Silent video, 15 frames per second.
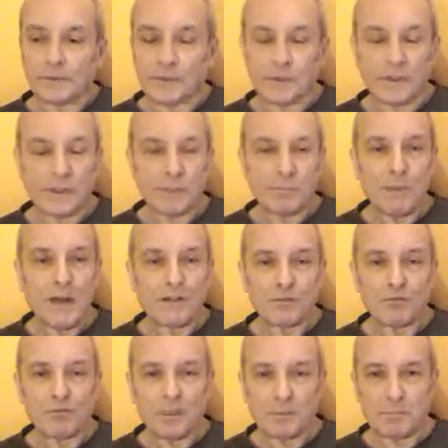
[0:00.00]
So the
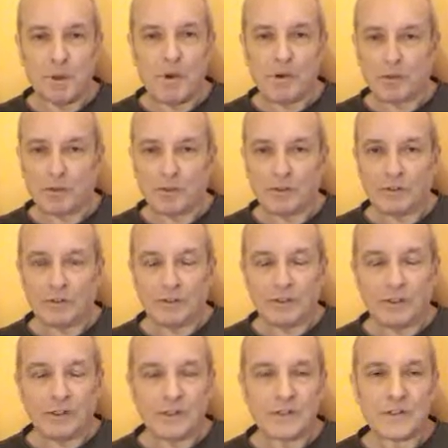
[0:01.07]
imaginary ball
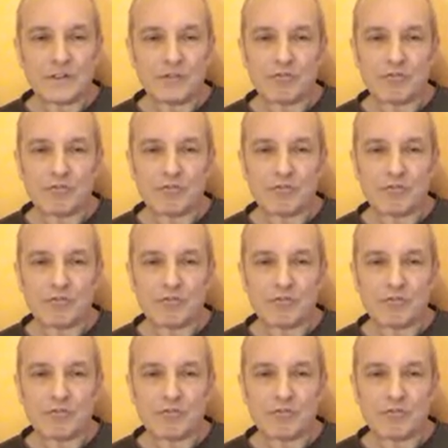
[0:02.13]
is